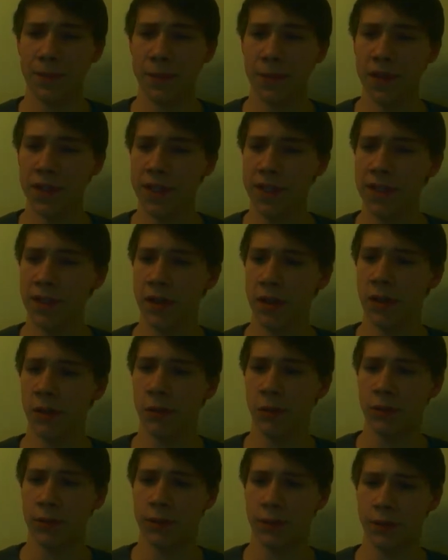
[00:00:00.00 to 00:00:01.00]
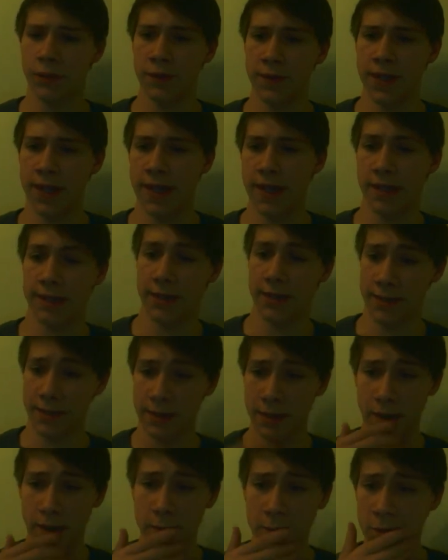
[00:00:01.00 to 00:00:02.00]
This style of text
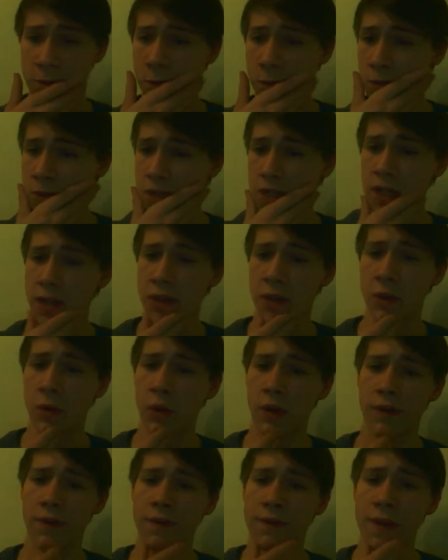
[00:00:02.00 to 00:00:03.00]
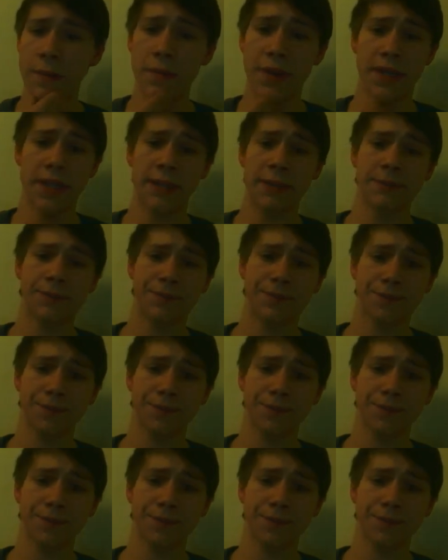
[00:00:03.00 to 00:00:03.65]
comes across either quite feminine,